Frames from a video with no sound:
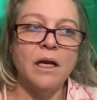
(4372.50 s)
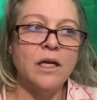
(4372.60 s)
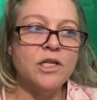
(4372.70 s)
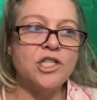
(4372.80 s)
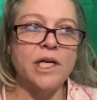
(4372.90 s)

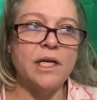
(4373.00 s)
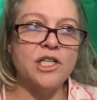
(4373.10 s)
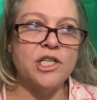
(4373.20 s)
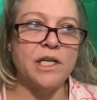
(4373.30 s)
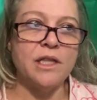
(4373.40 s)

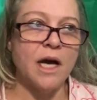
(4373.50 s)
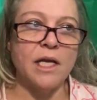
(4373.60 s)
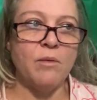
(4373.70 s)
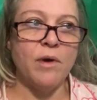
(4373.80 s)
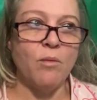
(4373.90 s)
She thought
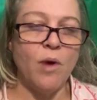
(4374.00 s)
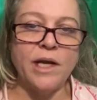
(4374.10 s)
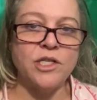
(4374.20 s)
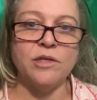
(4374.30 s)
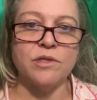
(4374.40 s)
he went
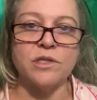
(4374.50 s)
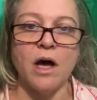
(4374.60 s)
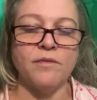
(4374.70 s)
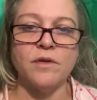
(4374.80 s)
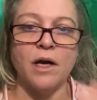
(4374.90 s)
way too
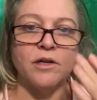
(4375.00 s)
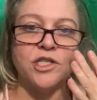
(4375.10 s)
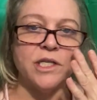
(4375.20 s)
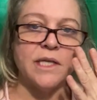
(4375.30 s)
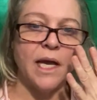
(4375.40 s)
soft on her.
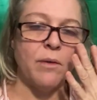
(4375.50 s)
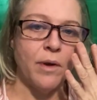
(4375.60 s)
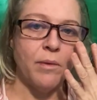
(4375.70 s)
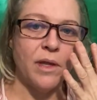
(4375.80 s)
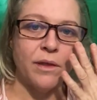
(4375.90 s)
She's
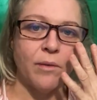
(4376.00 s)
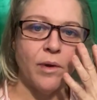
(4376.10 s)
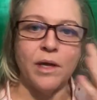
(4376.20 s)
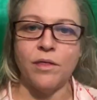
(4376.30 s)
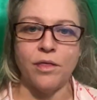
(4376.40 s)
angry with
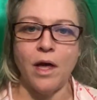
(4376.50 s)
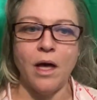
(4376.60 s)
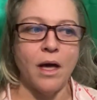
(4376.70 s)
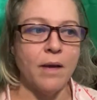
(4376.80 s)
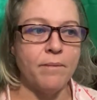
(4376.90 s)

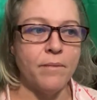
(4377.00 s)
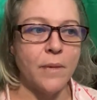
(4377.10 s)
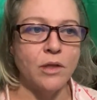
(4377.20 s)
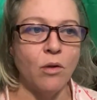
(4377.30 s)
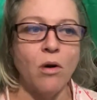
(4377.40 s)

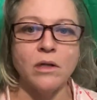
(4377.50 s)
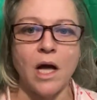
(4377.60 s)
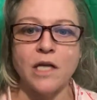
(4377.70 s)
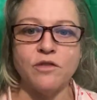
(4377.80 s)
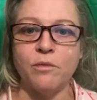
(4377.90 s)
Lore
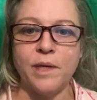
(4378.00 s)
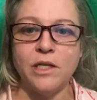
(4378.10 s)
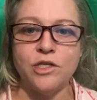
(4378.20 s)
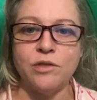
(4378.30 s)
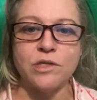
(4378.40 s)
Lodge for
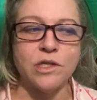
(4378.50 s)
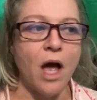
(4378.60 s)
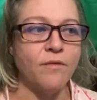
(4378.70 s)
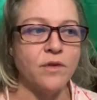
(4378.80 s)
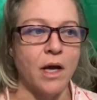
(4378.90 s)
being too
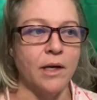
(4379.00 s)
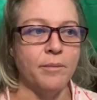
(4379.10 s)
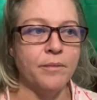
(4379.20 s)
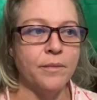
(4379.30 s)
soft on him,